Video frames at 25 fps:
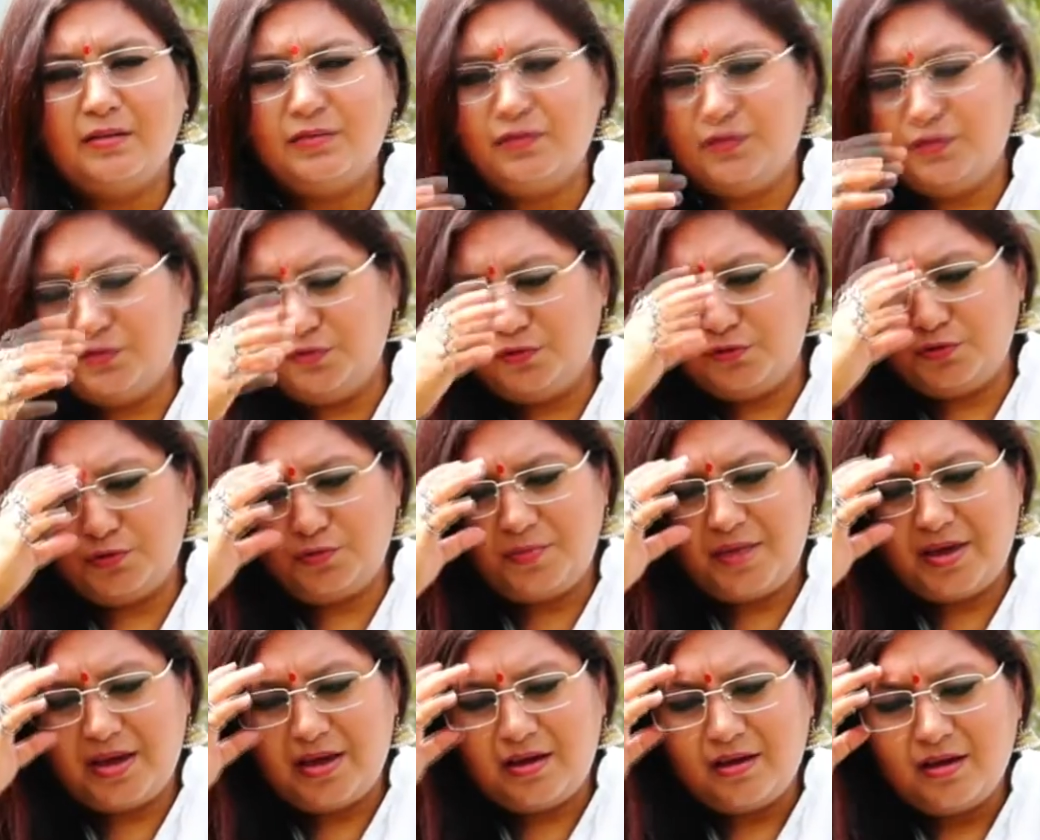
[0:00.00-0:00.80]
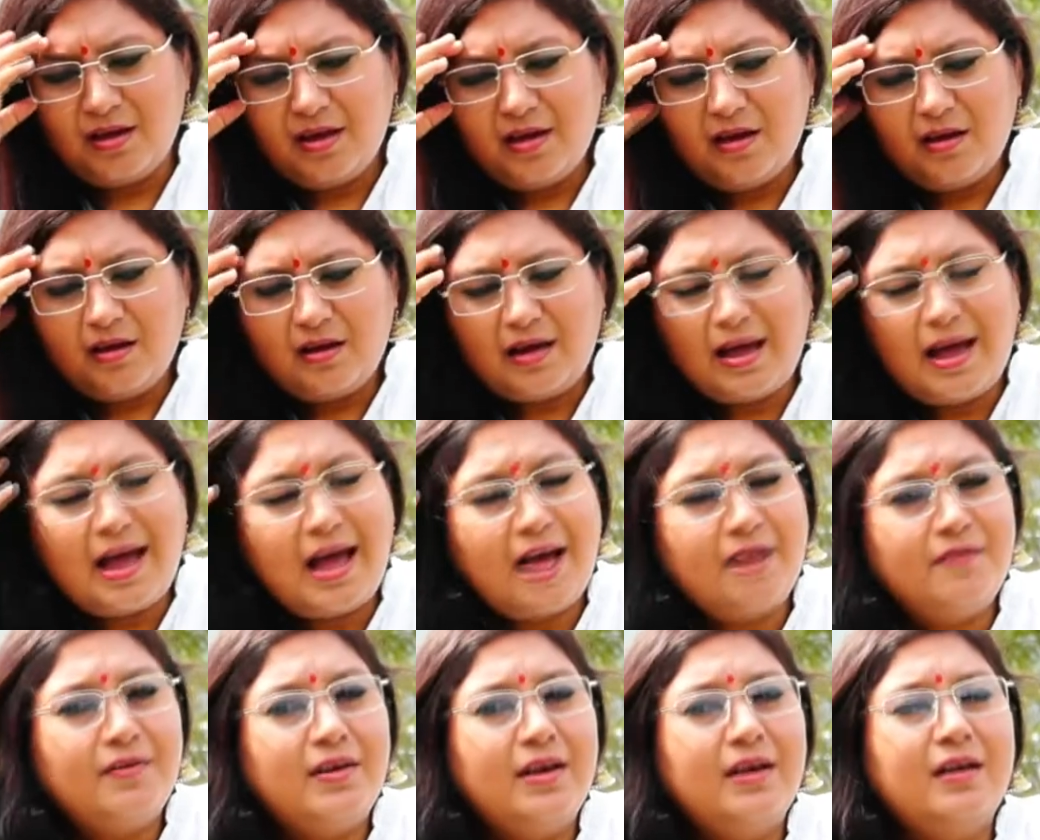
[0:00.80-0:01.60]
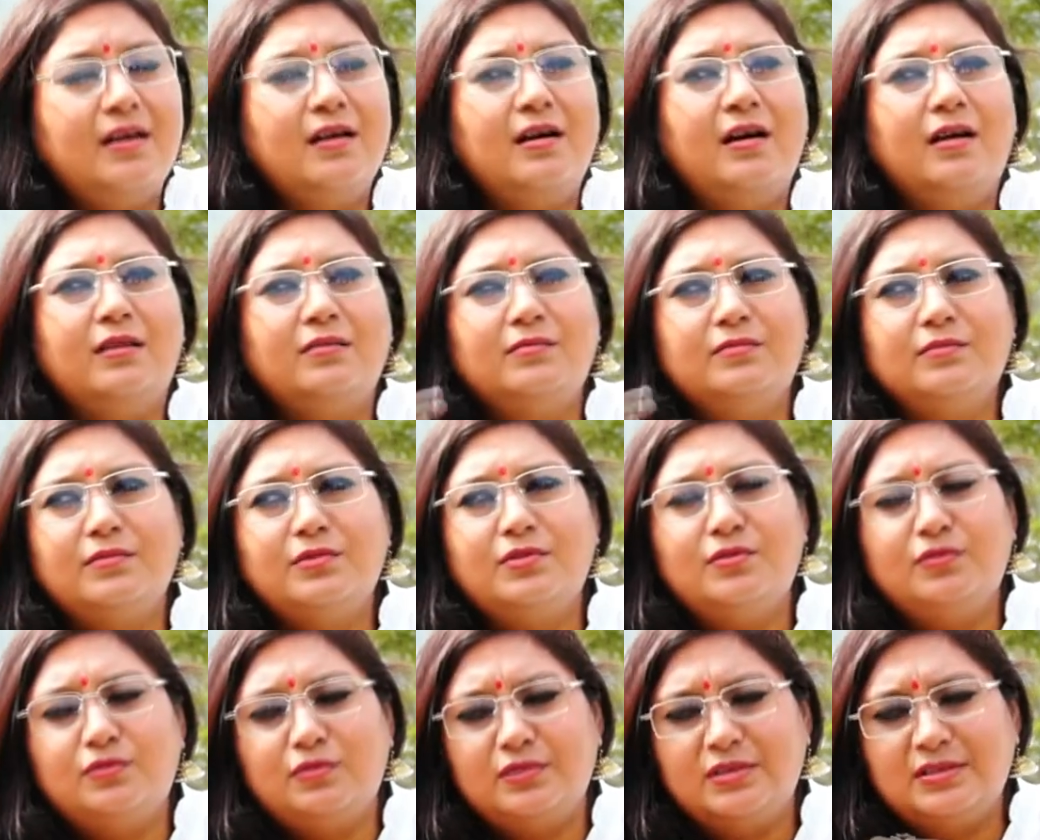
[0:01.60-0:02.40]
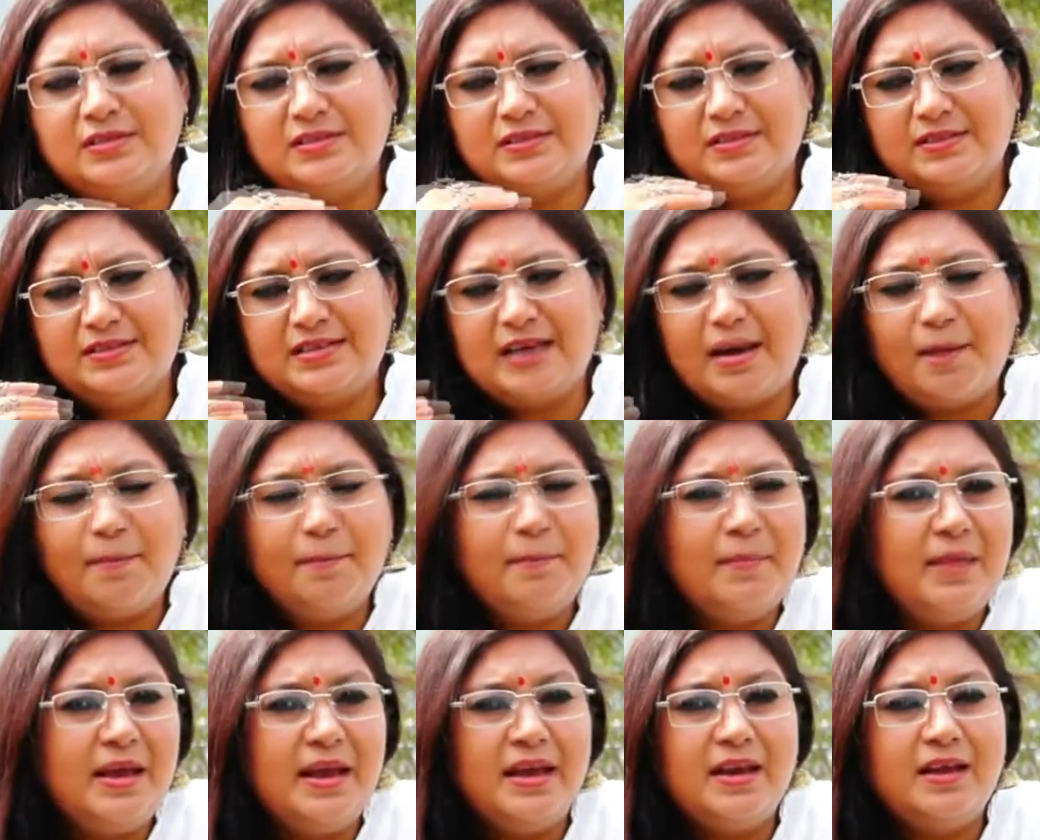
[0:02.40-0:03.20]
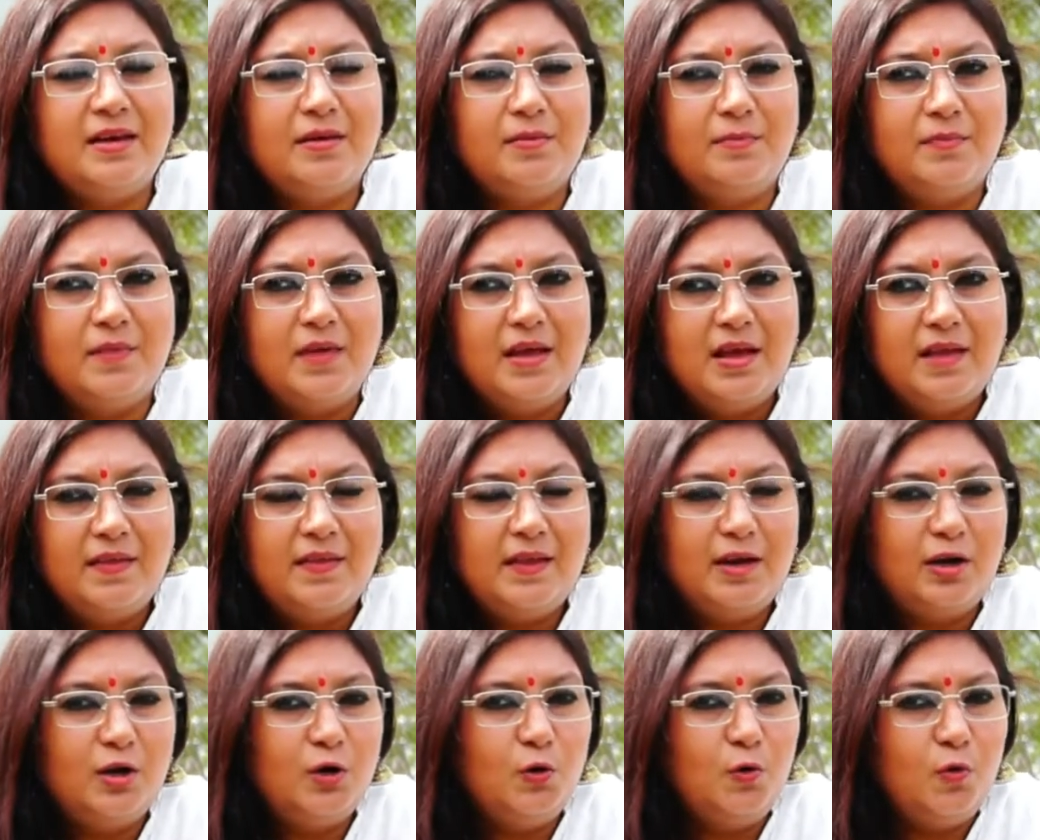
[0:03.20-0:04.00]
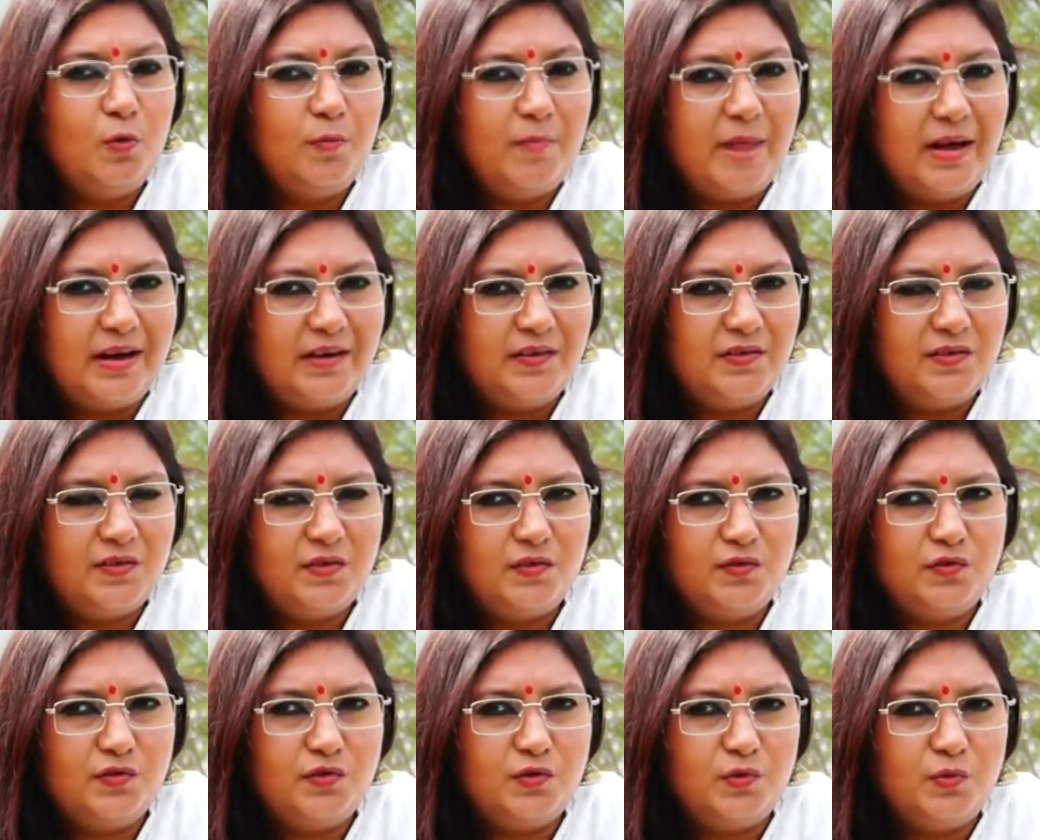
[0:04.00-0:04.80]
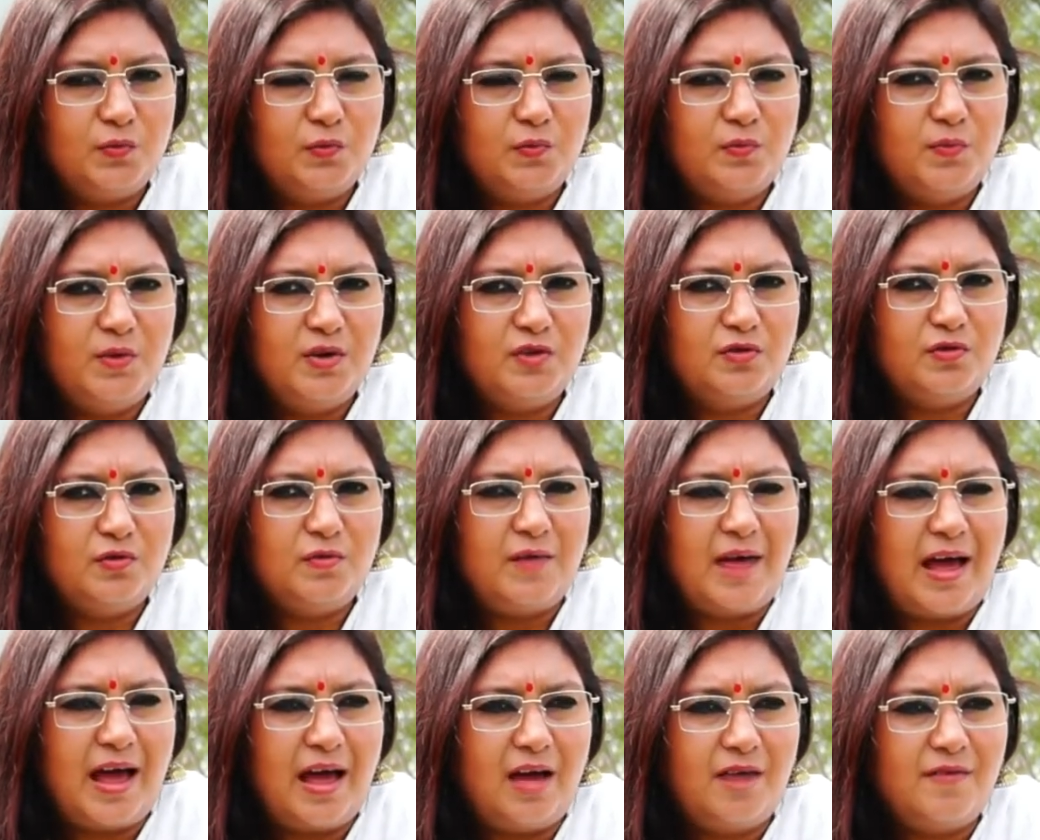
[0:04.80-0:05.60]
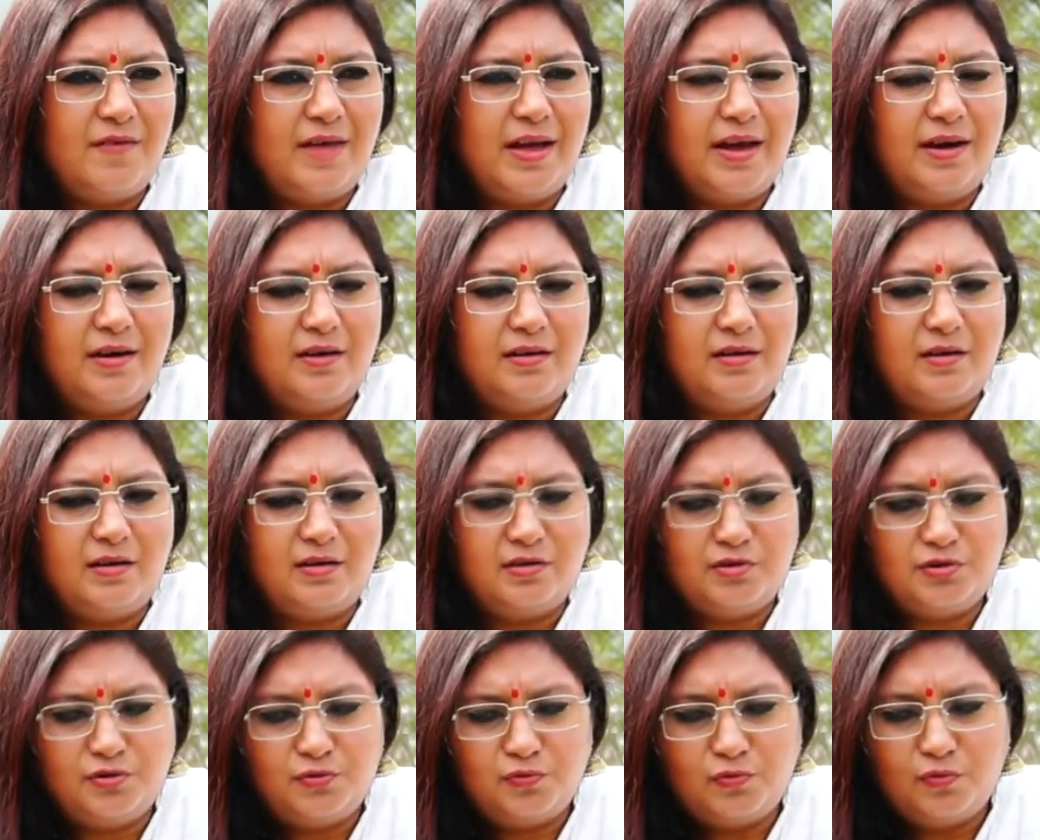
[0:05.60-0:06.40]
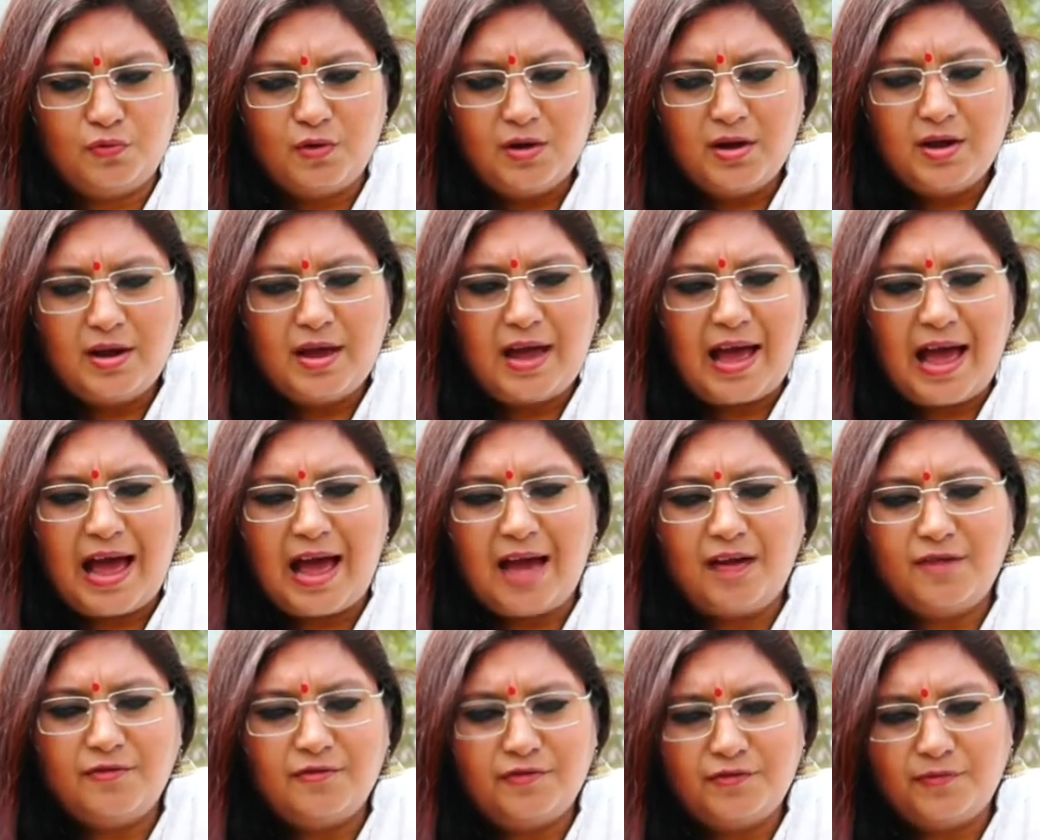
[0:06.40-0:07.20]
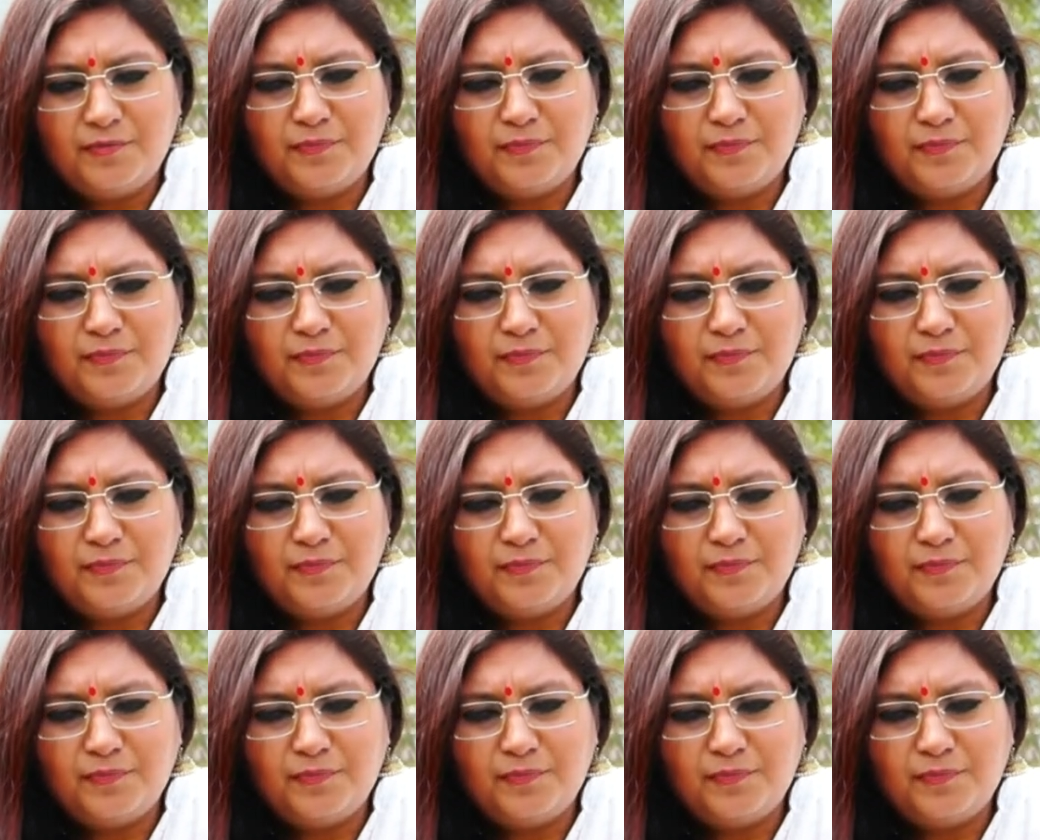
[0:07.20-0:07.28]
you know, to be having uh, you know there's some medium that no medicine should we should have, and uh, to have,